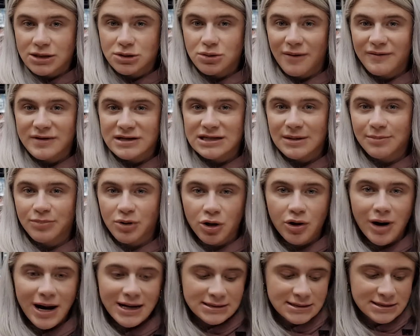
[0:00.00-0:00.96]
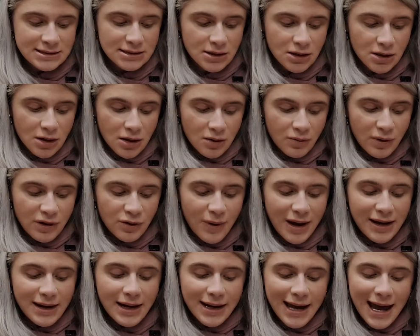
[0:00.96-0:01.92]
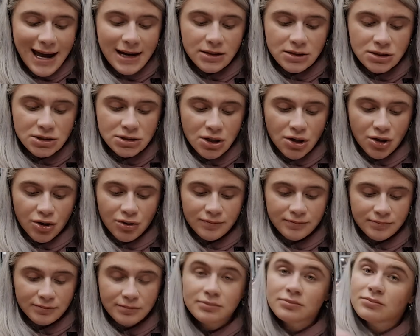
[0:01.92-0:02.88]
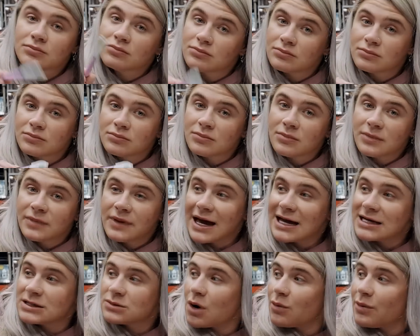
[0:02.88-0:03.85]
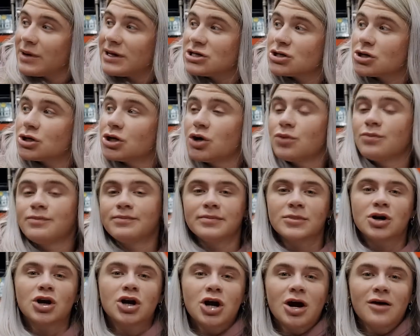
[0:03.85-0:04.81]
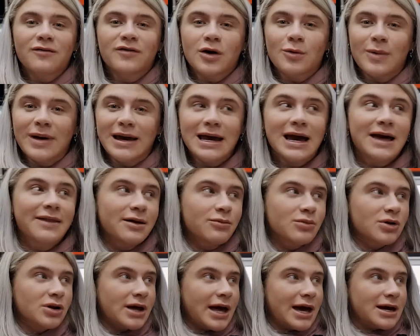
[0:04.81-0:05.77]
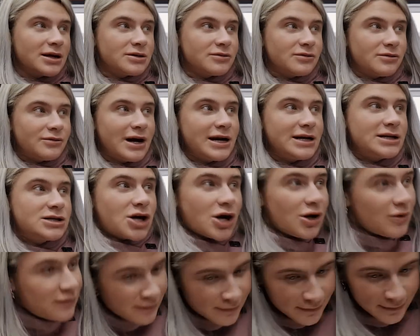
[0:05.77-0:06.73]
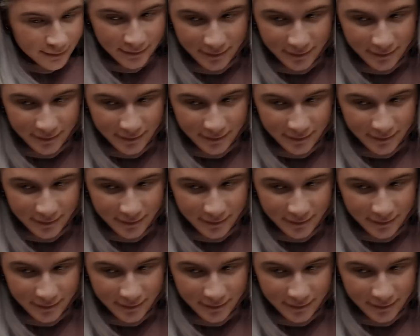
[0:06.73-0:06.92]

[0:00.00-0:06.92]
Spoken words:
to obviously progress with weight again. So that is what we shall do. Going to go for a wee and then we'll get ready to go.